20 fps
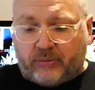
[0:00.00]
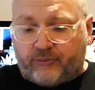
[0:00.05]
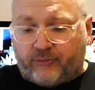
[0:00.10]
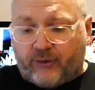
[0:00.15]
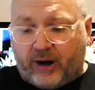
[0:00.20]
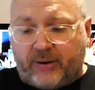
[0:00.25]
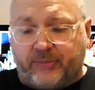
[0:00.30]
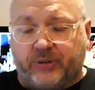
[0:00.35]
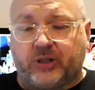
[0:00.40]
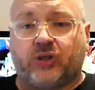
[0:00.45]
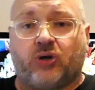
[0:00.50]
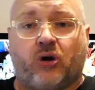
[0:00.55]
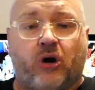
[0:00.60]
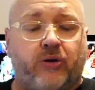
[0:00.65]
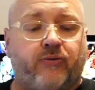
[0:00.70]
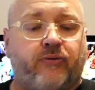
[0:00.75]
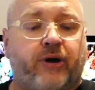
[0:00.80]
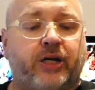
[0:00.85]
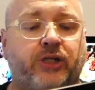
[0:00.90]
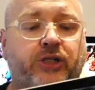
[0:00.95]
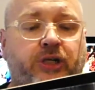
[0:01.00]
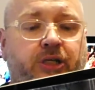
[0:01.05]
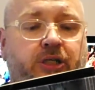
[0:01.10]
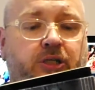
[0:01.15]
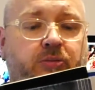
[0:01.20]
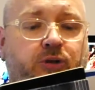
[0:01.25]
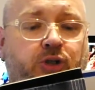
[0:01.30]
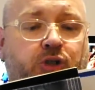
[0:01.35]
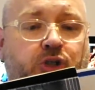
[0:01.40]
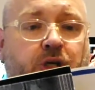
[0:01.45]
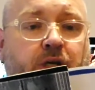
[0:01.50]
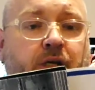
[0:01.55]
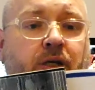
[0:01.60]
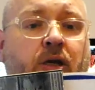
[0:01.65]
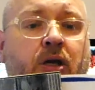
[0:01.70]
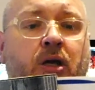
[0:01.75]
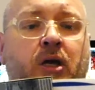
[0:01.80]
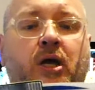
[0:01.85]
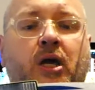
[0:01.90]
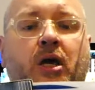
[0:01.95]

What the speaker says: Rammstein, Rage Against the Machine.